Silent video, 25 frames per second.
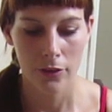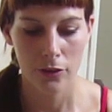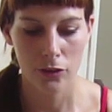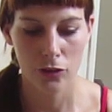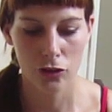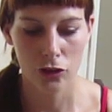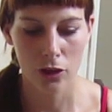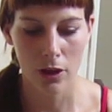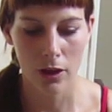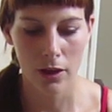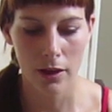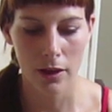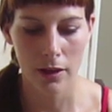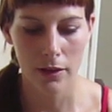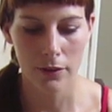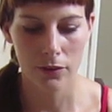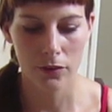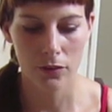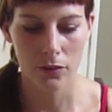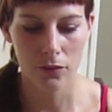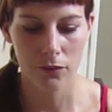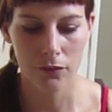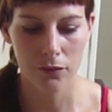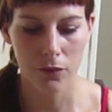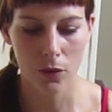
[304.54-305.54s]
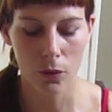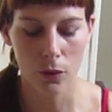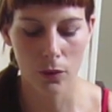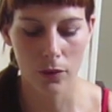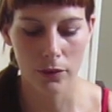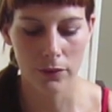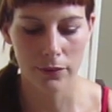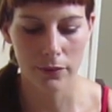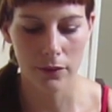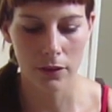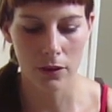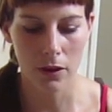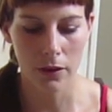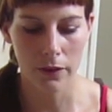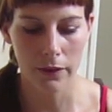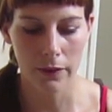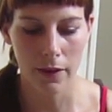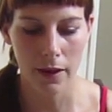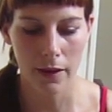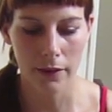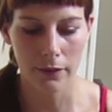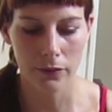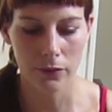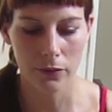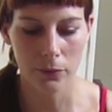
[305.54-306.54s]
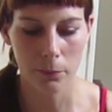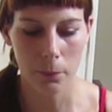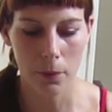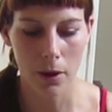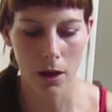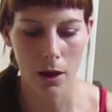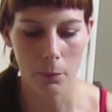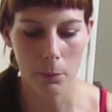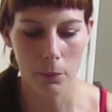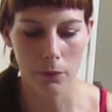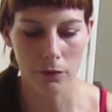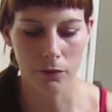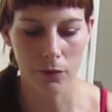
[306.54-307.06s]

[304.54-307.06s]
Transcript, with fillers: just focusing on that spot